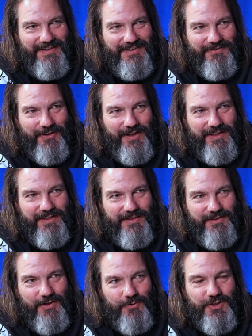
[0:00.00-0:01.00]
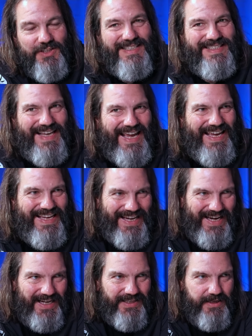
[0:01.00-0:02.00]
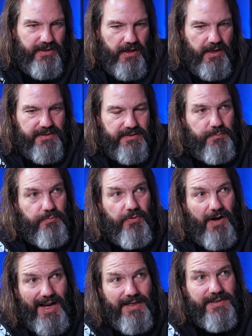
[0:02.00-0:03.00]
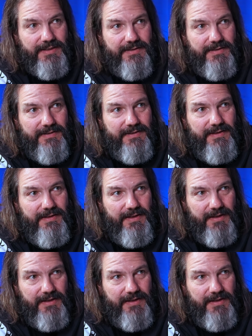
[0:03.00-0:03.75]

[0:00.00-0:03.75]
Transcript: Right? Yeah, don't just better. Say connect the dots. Practice yeah.